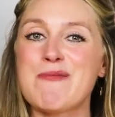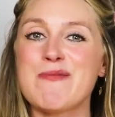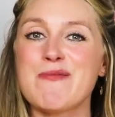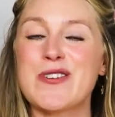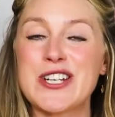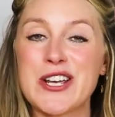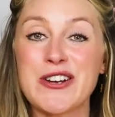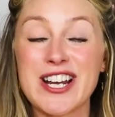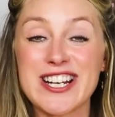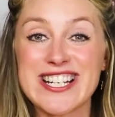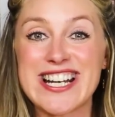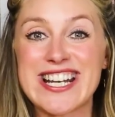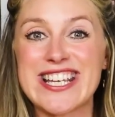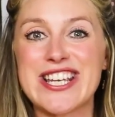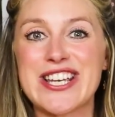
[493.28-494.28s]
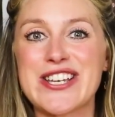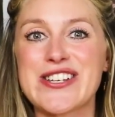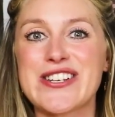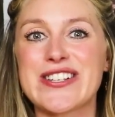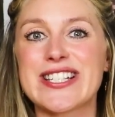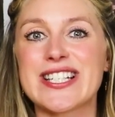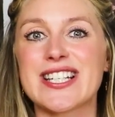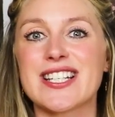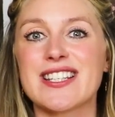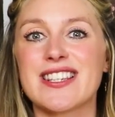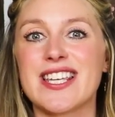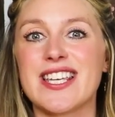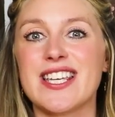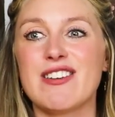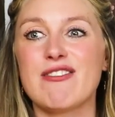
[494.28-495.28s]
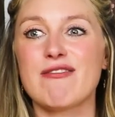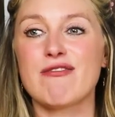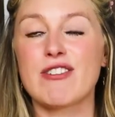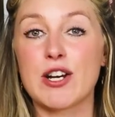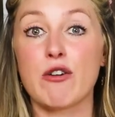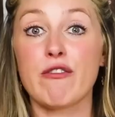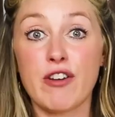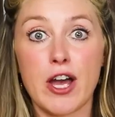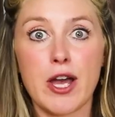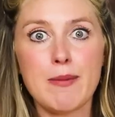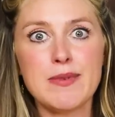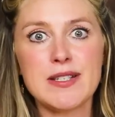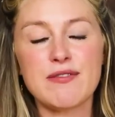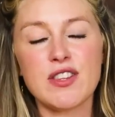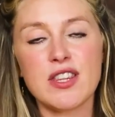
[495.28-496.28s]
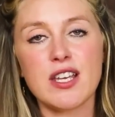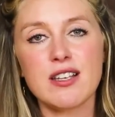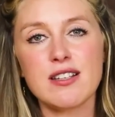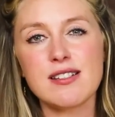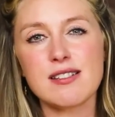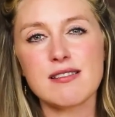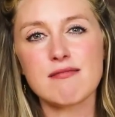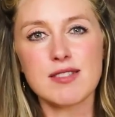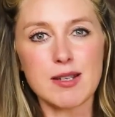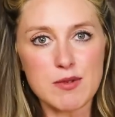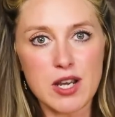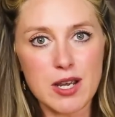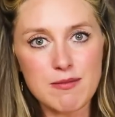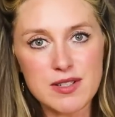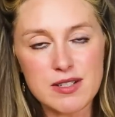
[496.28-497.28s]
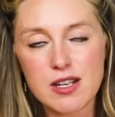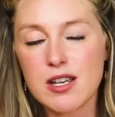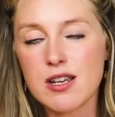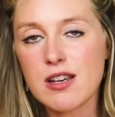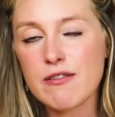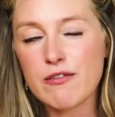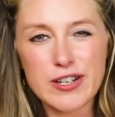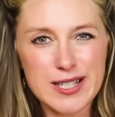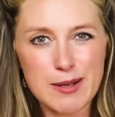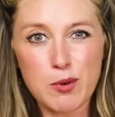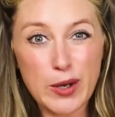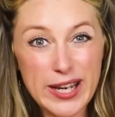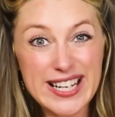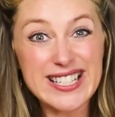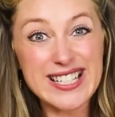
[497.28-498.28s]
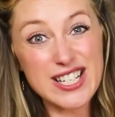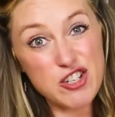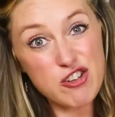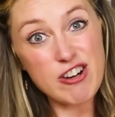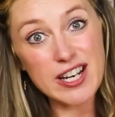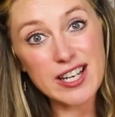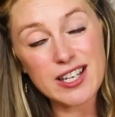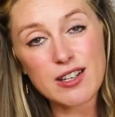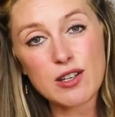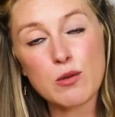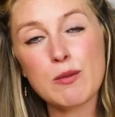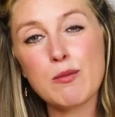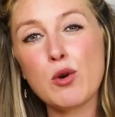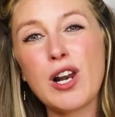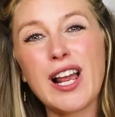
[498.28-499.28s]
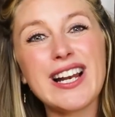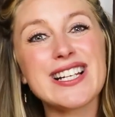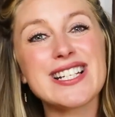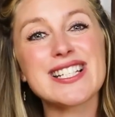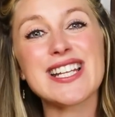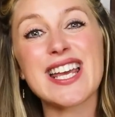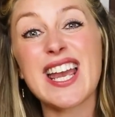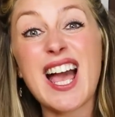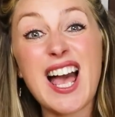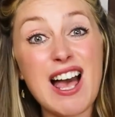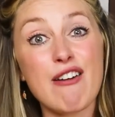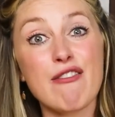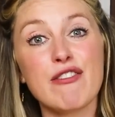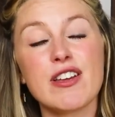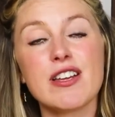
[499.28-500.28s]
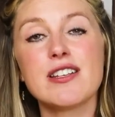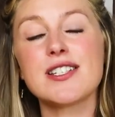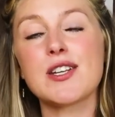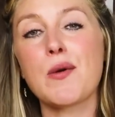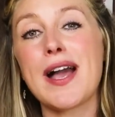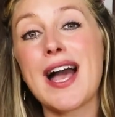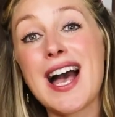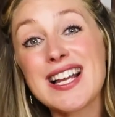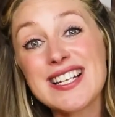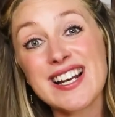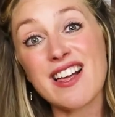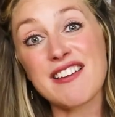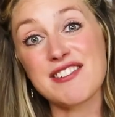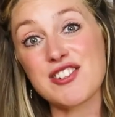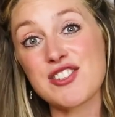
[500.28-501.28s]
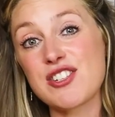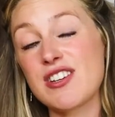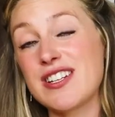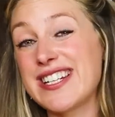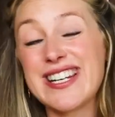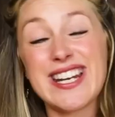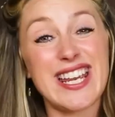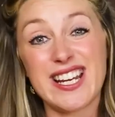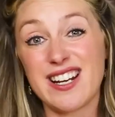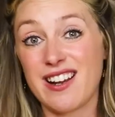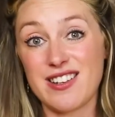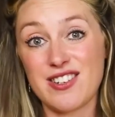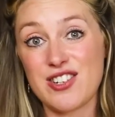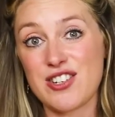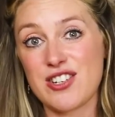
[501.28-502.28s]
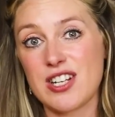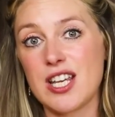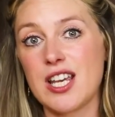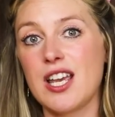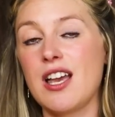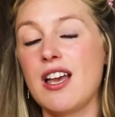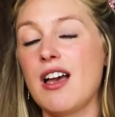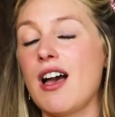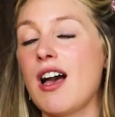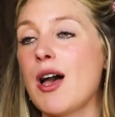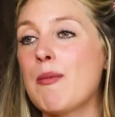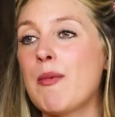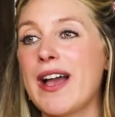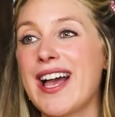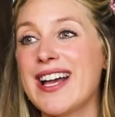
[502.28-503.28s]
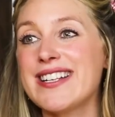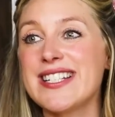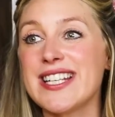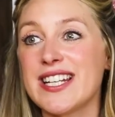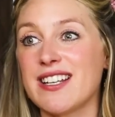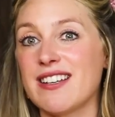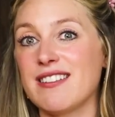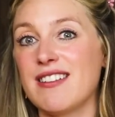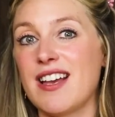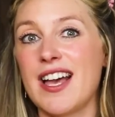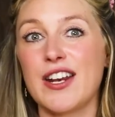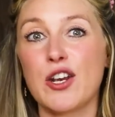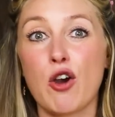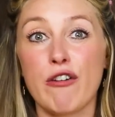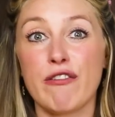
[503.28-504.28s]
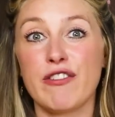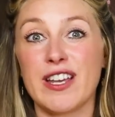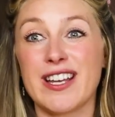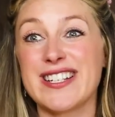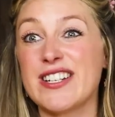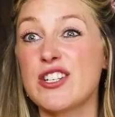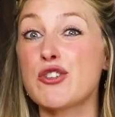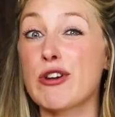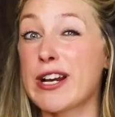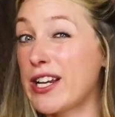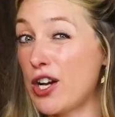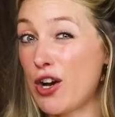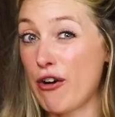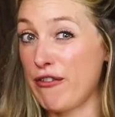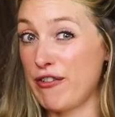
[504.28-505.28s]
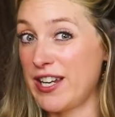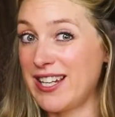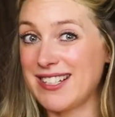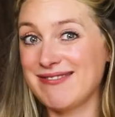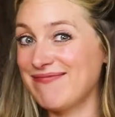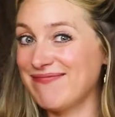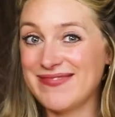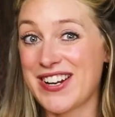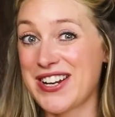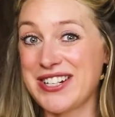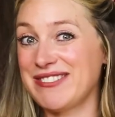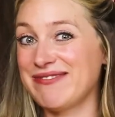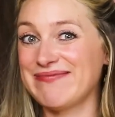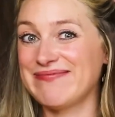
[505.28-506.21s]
We don't actually use the real verbs for things sometimes. For example, eat and drink. We're more likely to say have. So I had lunch. I didn't eat lunch. I had dinner. I had a coffee. I didn't drink a coffee. No.